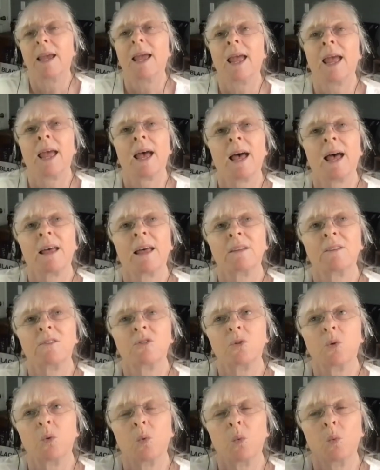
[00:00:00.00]

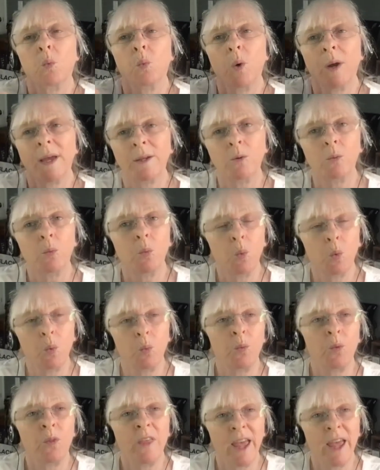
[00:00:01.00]
And when
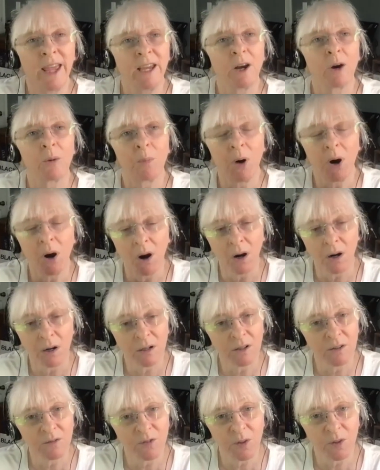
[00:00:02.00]
they are
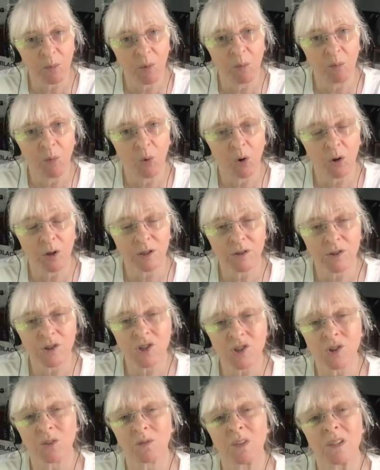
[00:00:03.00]
part of the memorial
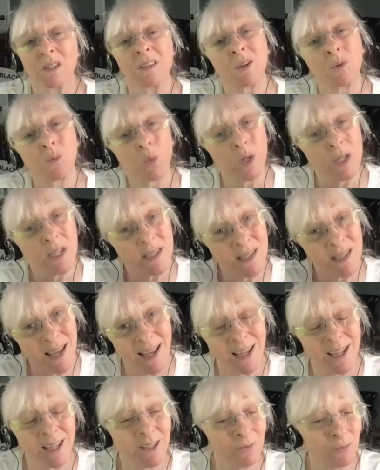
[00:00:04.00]
service and we
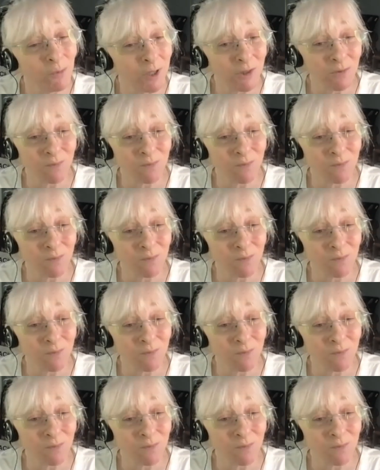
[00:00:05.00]
say,